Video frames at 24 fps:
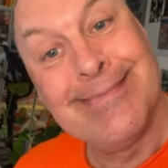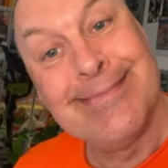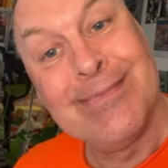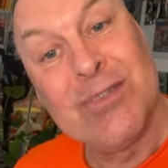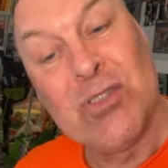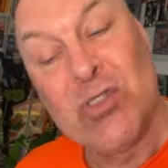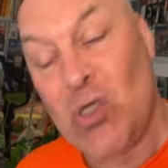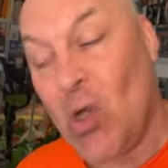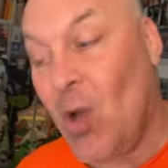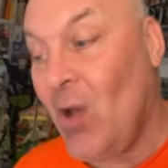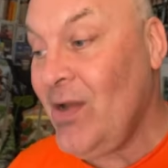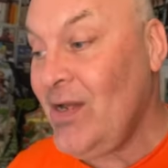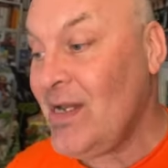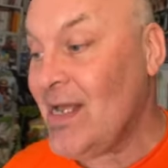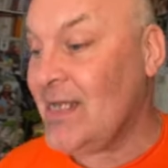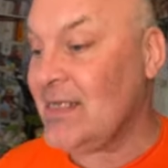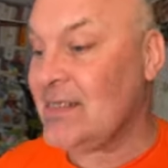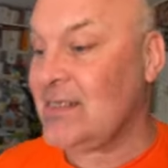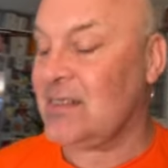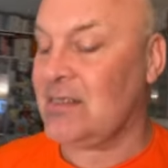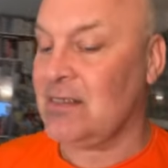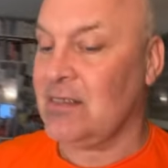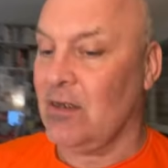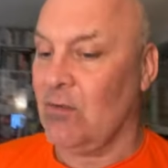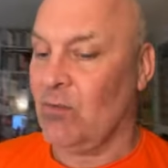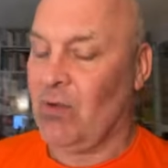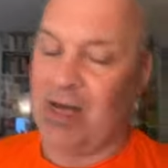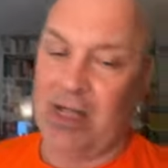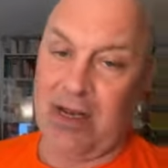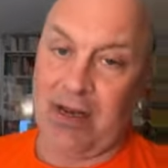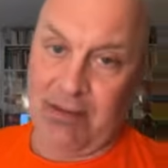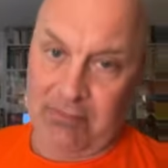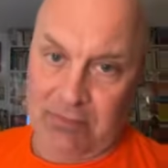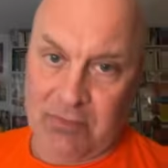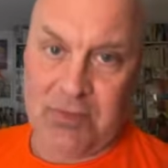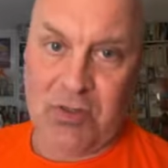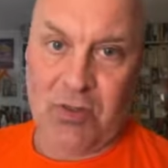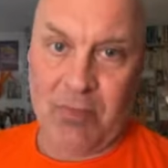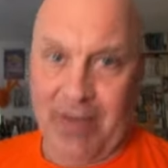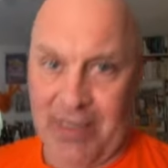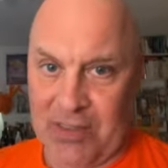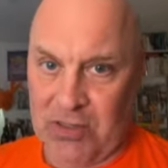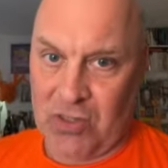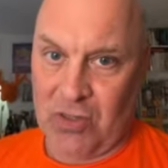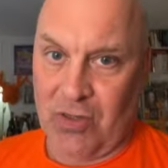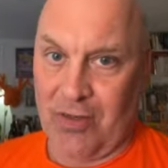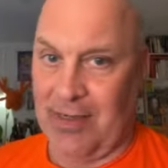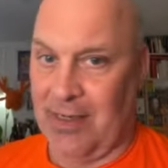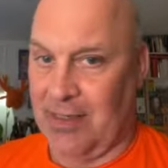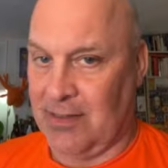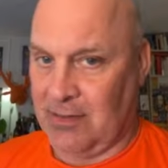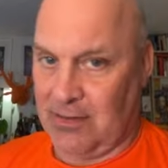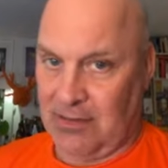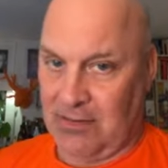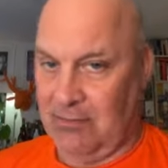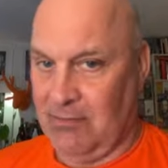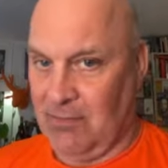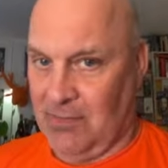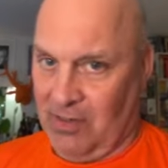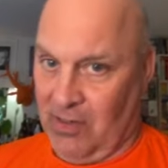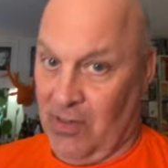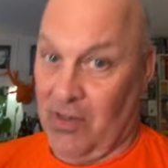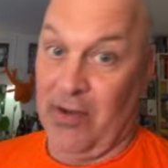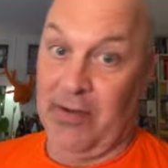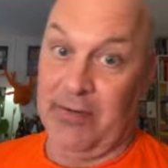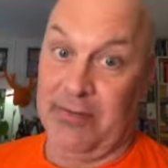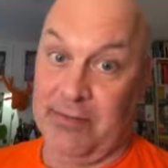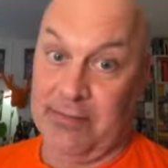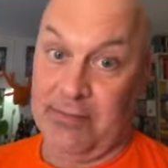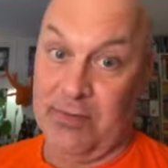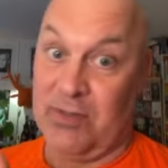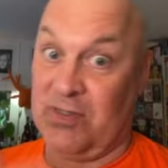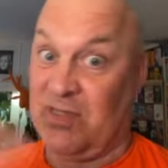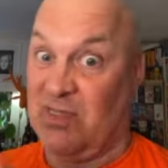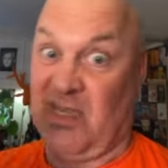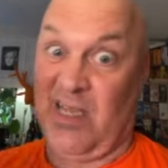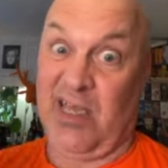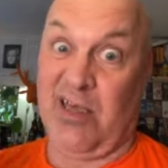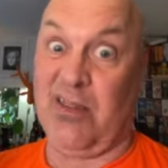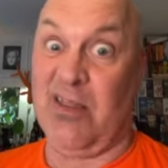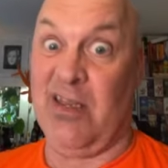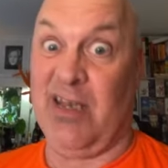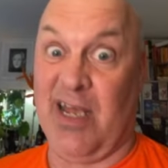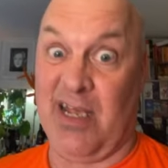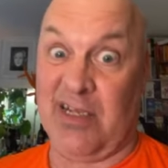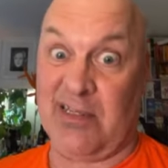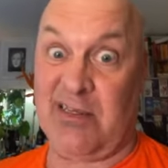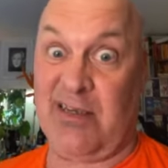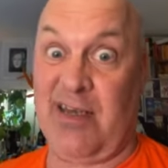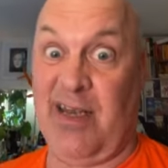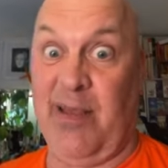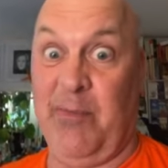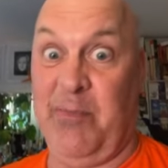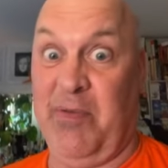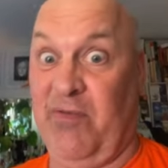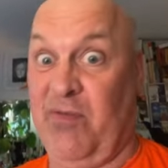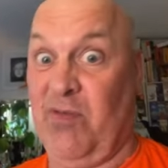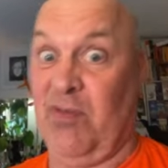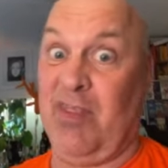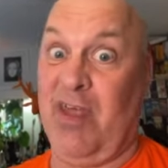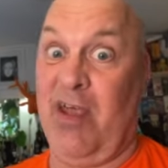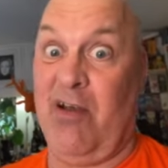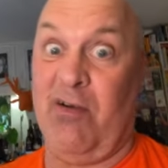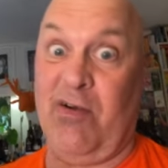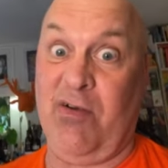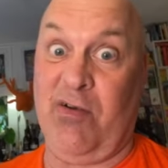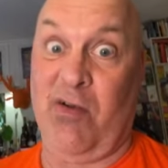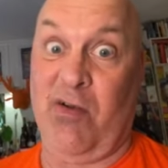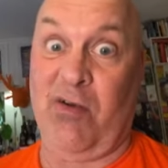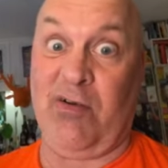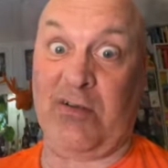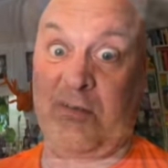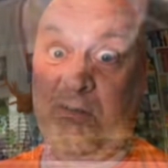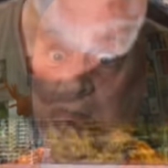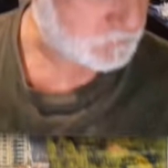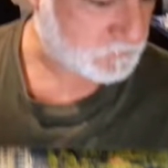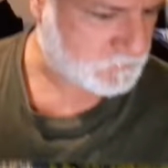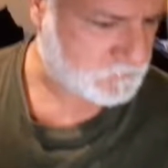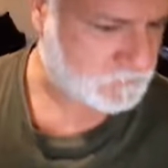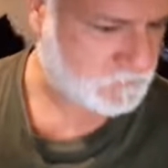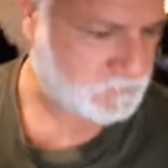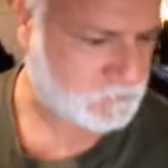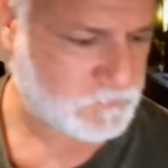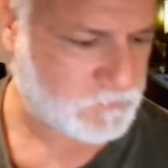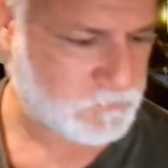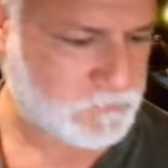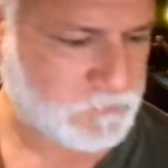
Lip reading: Join us. Well, you might join us. You know, you see in the next clip if you're there or not. So people, here's